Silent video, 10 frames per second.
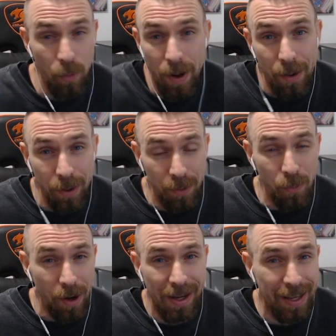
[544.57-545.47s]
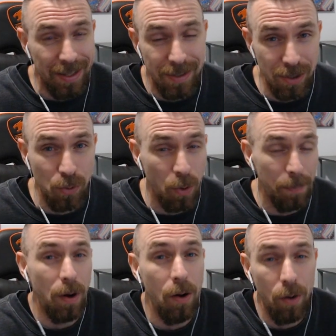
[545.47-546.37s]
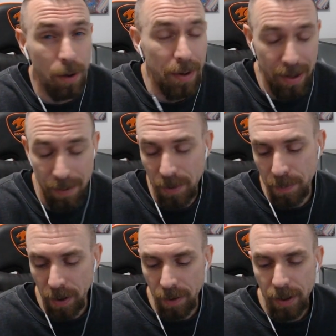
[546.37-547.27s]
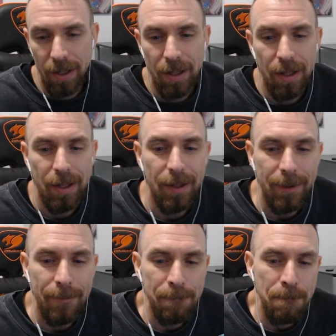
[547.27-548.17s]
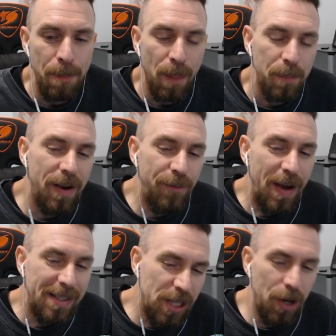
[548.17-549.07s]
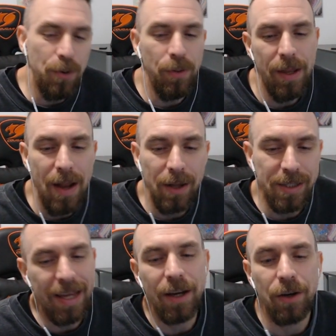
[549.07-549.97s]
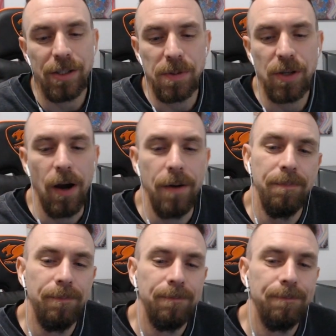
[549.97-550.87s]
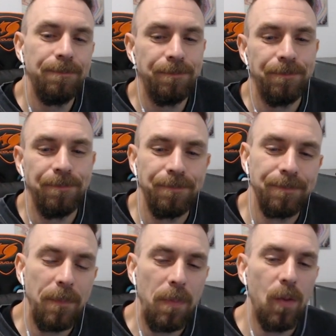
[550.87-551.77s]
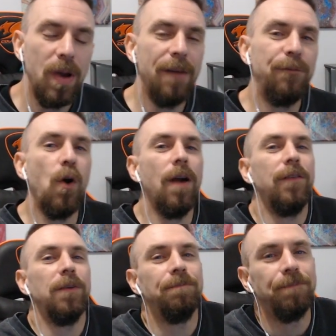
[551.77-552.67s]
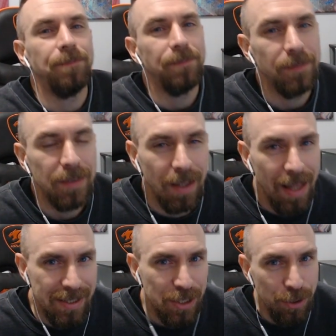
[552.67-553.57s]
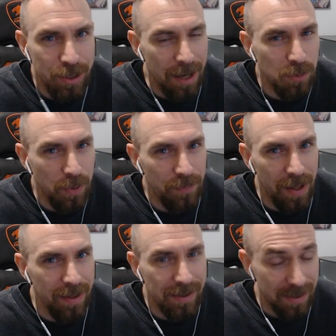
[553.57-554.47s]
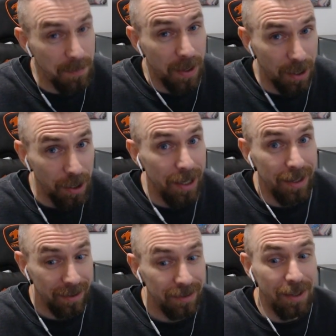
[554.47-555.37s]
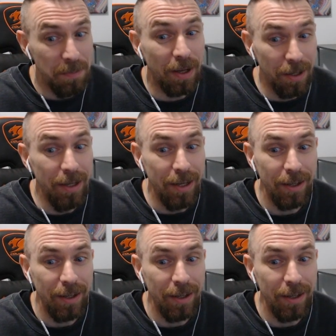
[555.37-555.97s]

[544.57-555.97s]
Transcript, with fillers: What I really want, I guess, is Swarm Pro or a Behemoth Pro. But if I don't, then I'll take a Christmas card. We got four of them. The last two times we've done this, they've been good. They've been good.